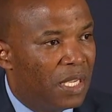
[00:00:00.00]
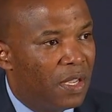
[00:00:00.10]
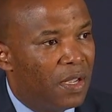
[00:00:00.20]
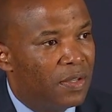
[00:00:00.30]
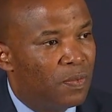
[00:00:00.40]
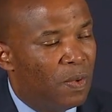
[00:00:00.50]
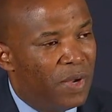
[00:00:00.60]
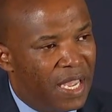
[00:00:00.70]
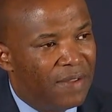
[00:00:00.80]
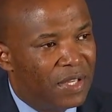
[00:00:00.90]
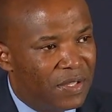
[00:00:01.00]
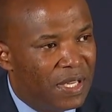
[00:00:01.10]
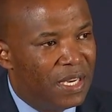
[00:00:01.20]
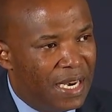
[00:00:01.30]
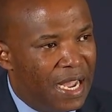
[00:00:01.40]
because when we have to
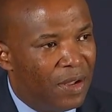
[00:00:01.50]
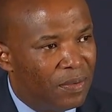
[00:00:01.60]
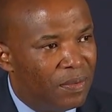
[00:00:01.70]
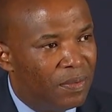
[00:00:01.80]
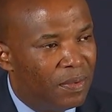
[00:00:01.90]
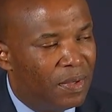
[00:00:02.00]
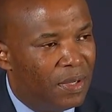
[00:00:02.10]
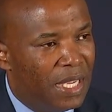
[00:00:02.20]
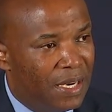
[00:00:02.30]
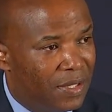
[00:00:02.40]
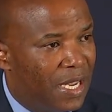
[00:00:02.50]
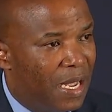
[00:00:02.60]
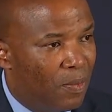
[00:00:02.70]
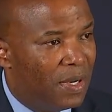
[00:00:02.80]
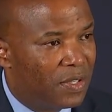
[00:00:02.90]
send it out in a
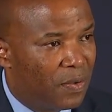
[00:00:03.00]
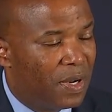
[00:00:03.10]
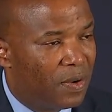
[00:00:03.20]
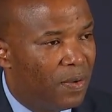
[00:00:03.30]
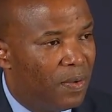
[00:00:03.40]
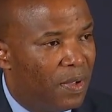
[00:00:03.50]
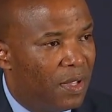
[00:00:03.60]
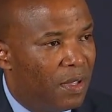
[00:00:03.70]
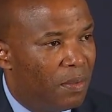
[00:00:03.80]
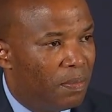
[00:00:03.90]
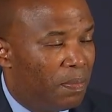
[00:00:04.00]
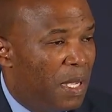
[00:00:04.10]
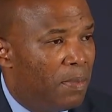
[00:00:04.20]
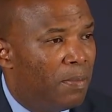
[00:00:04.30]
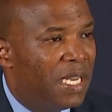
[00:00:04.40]
time when it's critical,
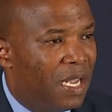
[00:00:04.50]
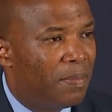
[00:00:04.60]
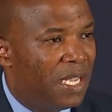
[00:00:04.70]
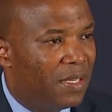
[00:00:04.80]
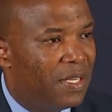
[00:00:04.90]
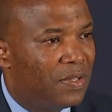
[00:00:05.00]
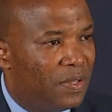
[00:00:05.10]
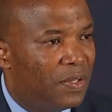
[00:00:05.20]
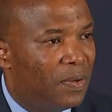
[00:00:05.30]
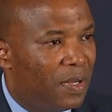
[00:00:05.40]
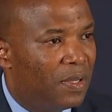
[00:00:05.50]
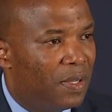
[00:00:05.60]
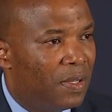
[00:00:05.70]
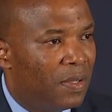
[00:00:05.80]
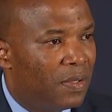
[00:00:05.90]
people may not pay attention to it.
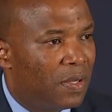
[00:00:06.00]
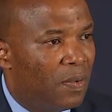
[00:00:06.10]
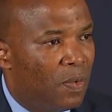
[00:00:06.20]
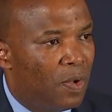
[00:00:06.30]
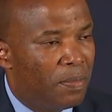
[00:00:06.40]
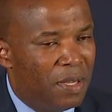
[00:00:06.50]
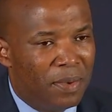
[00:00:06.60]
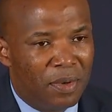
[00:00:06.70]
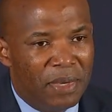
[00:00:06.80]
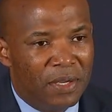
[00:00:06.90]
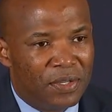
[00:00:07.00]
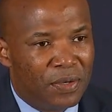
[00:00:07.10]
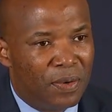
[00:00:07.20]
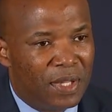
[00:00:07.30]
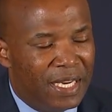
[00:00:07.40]
So we want people to be
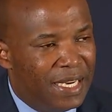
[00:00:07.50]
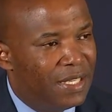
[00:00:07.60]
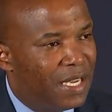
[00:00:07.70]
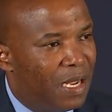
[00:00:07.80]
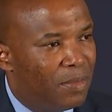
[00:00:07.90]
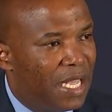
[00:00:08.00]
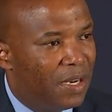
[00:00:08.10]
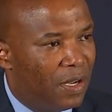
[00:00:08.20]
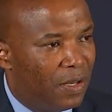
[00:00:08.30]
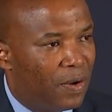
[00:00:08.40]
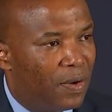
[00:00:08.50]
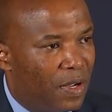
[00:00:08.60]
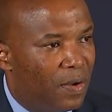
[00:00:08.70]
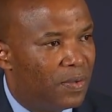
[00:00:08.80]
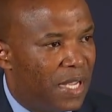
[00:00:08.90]
assured that any time that
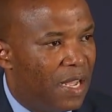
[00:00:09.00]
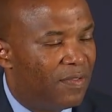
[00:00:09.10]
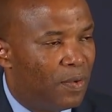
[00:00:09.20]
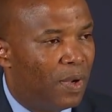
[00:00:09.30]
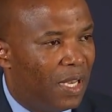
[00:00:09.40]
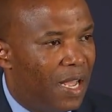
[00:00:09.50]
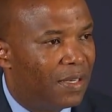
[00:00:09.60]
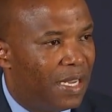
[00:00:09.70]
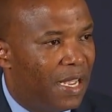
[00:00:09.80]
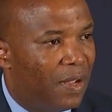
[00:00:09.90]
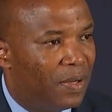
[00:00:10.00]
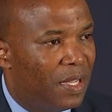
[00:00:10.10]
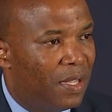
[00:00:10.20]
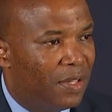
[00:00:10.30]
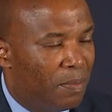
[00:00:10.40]
alert goes out for a lockdown,
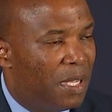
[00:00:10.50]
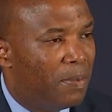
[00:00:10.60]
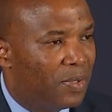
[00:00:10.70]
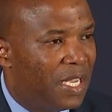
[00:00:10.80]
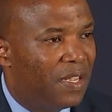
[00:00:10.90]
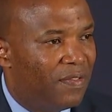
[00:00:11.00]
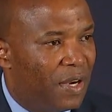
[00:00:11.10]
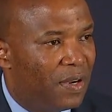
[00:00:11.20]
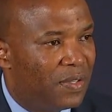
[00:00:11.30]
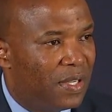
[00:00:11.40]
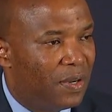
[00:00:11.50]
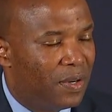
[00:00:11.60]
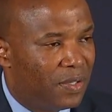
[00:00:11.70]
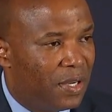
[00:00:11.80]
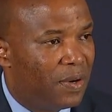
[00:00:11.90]
that people take it very
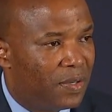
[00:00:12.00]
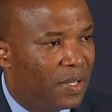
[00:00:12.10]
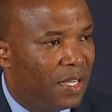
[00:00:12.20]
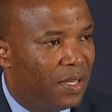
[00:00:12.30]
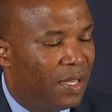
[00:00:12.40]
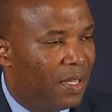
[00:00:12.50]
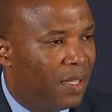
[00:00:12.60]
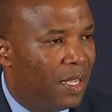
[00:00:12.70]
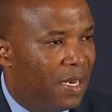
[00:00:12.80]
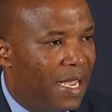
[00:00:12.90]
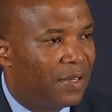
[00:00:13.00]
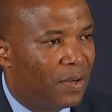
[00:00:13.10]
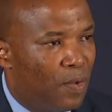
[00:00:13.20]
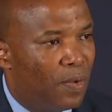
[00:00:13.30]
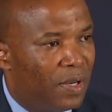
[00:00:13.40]
seriously and
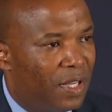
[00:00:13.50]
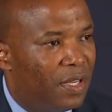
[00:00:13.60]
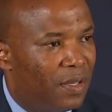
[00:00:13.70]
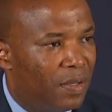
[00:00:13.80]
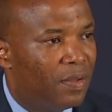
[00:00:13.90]
act accordingly.